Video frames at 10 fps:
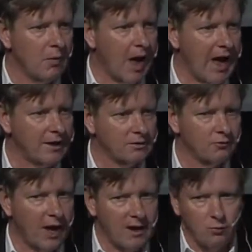at
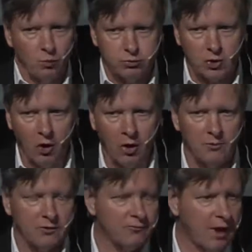that time
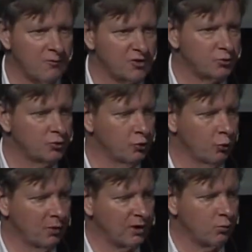that farmers would
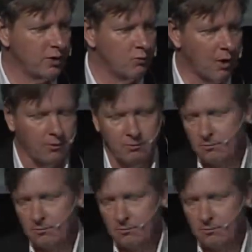normally windrow.